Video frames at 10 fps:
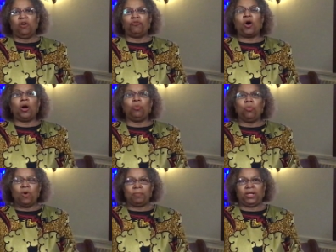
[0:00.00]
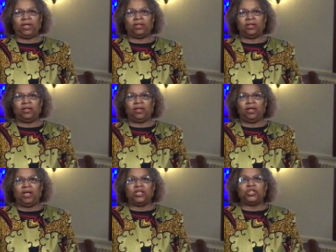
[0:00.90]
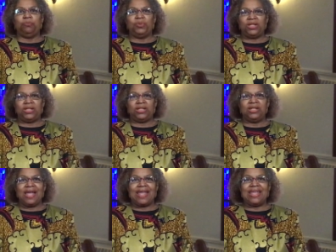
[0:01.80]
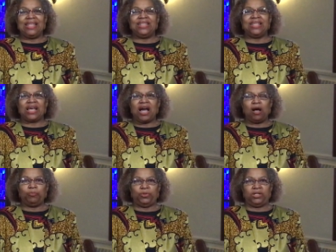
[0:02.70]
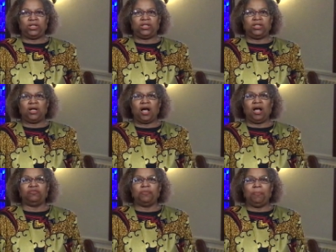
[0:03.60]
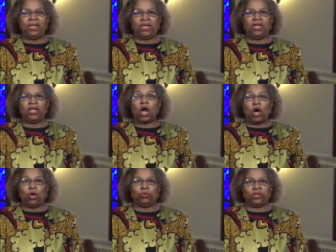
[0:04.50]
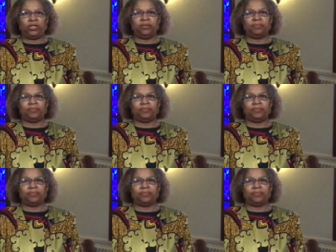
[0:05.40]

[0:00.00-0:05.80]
for a woman to be in the company of men only.